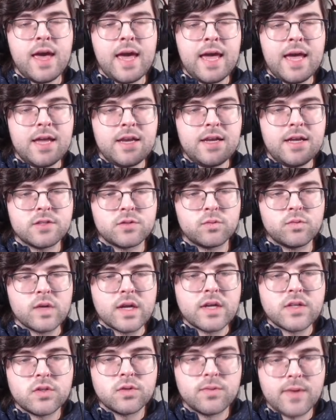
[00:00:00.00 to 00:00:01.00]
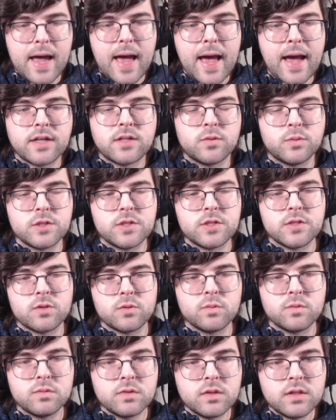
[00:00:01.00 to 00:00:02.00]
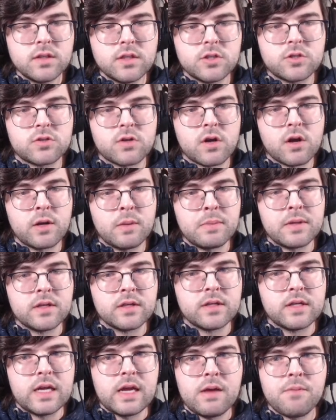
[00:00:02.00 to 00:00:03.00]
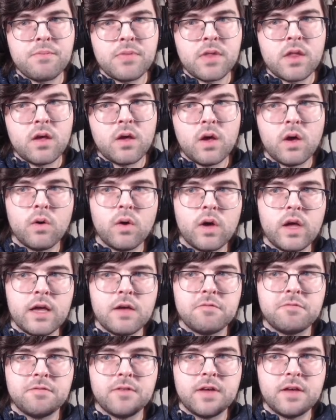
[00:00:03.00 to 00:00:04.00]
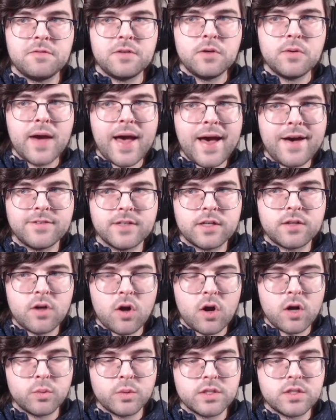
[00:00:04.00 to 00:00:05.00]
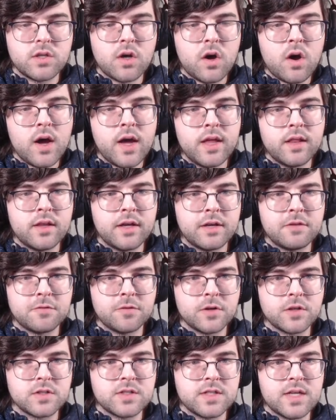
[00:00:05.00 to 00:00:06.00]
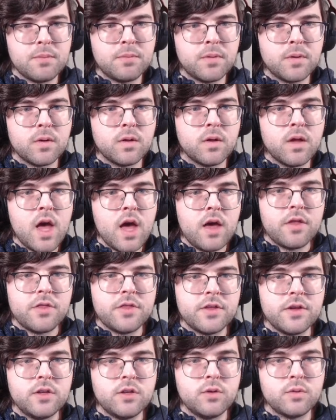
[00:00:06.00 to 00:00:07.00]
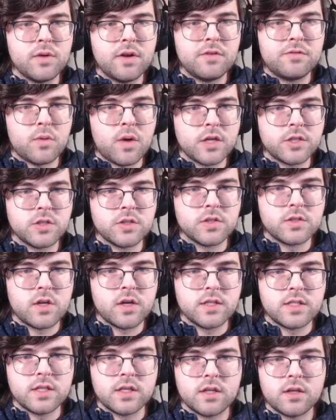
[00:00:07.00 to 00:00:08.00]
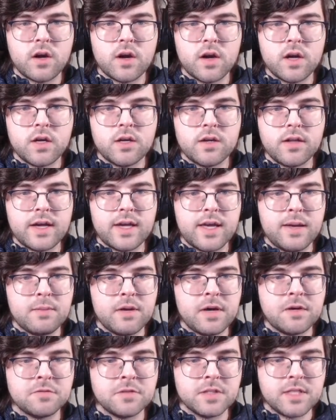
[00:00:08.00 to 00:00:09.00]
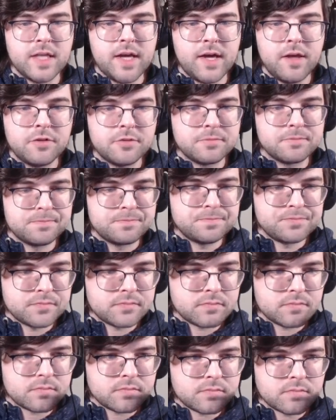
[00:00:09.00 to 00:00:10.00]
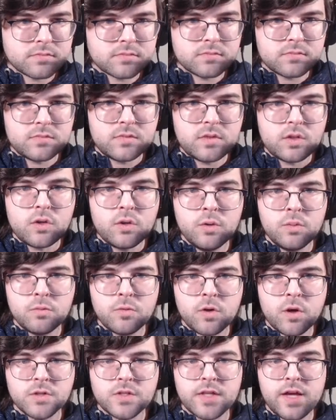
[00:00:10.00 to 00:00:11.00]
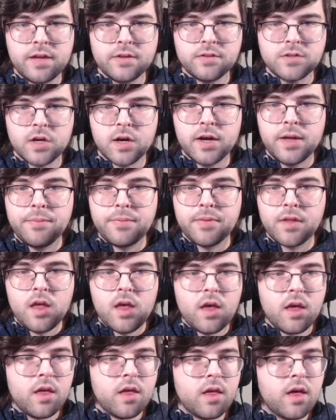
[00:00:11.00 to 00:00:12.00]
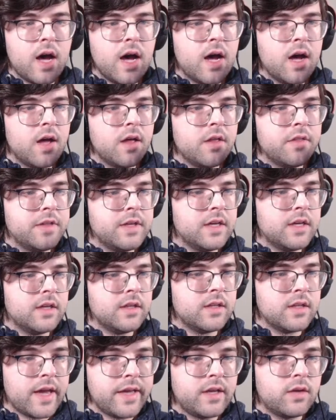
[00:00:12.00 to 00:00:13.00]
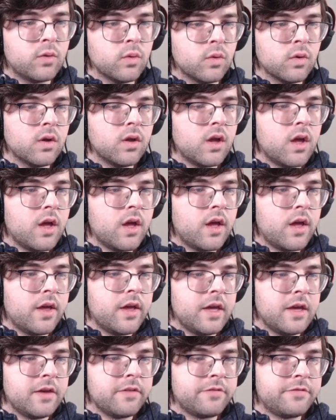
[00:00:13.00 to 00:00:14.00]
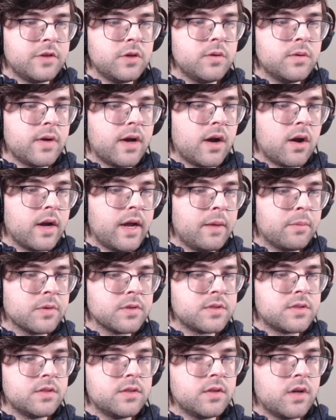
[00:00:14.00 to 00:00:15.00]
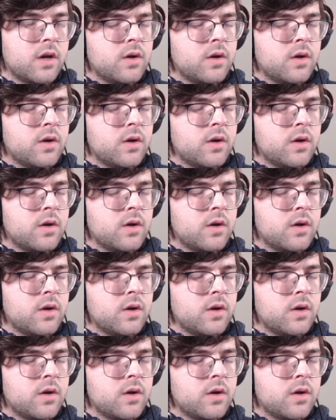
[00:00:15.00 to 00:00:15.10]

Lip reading: And he has Resurrect, which is a really strong ability. If you have a card with taunt, like for example, the new Rift Watchers taunting card that came out for Death. Oh, wrong set, sorry. The Night Ghoul, if you are able to...